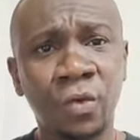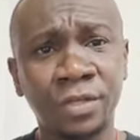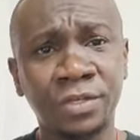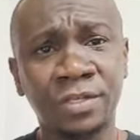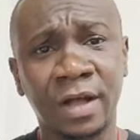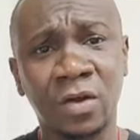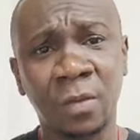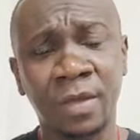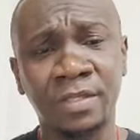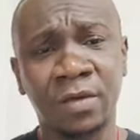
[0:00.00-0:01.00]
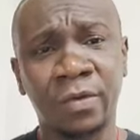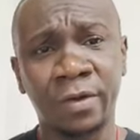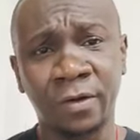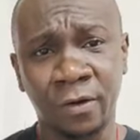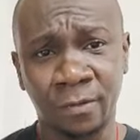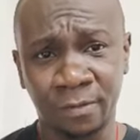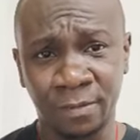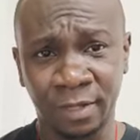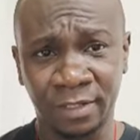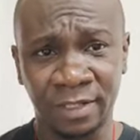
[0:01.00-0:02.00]
Questions or comments are welcome.
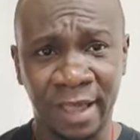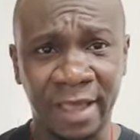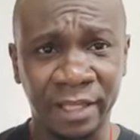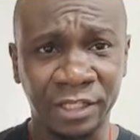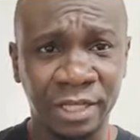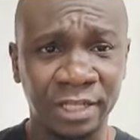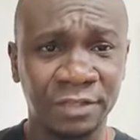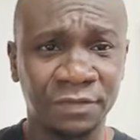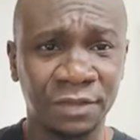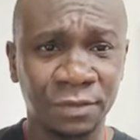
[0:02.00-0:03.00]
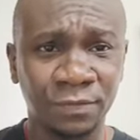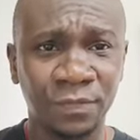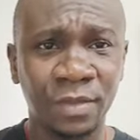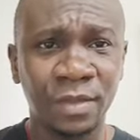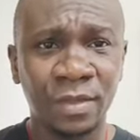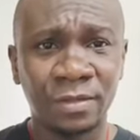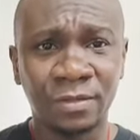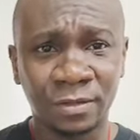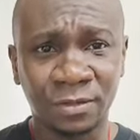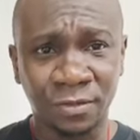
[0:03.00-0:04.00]
Please like and share this video.
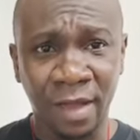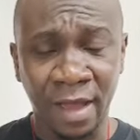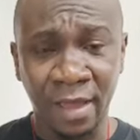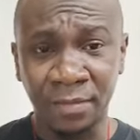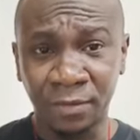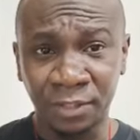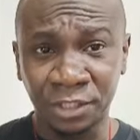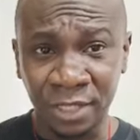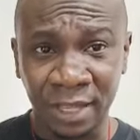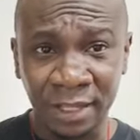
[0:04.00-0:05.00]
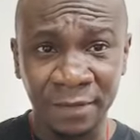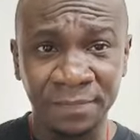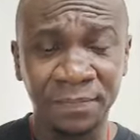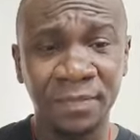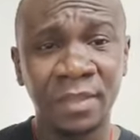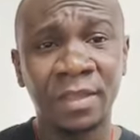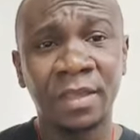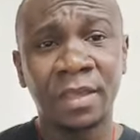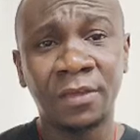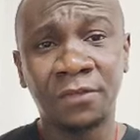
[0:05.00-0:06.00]
Subscribe to the channel.
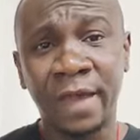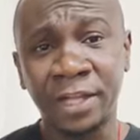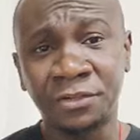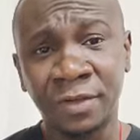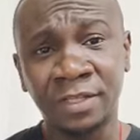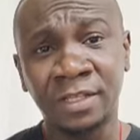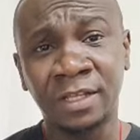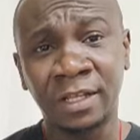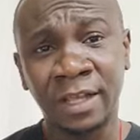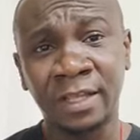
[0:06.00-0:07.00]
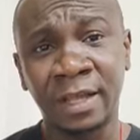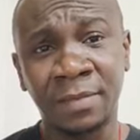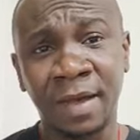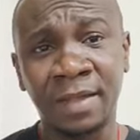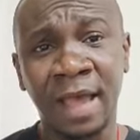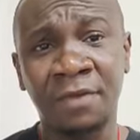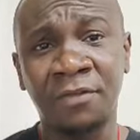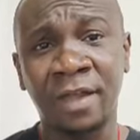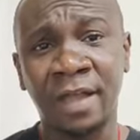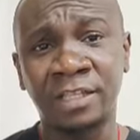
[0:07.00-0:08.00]
If you are interested in learning about
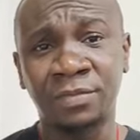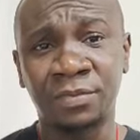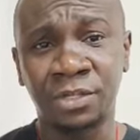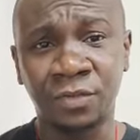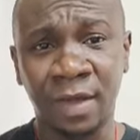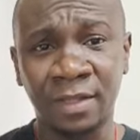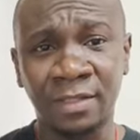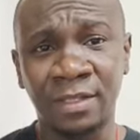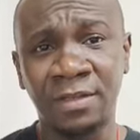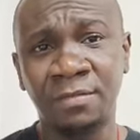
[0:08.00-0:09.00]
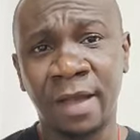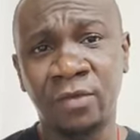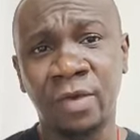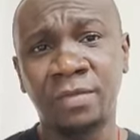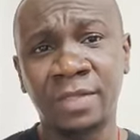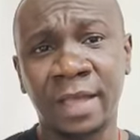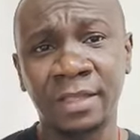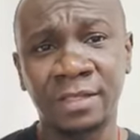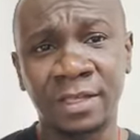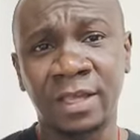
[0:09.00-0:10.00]
African spirituality, my website
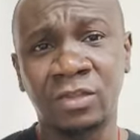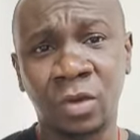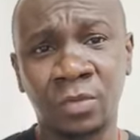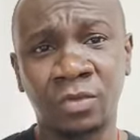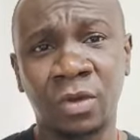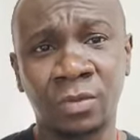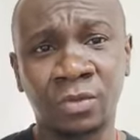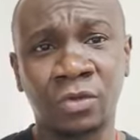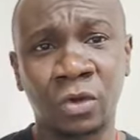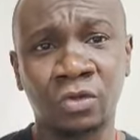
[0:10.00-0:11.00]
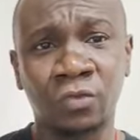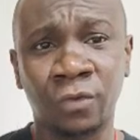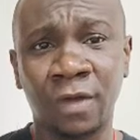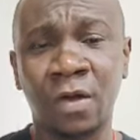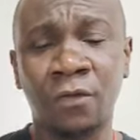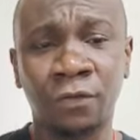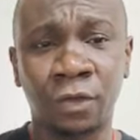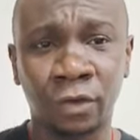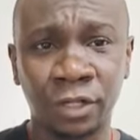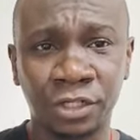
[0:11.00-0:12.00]
is here,
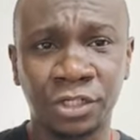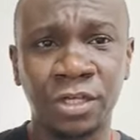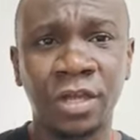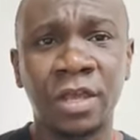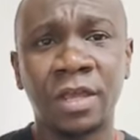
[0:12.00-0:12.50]
www.riverofknowledge.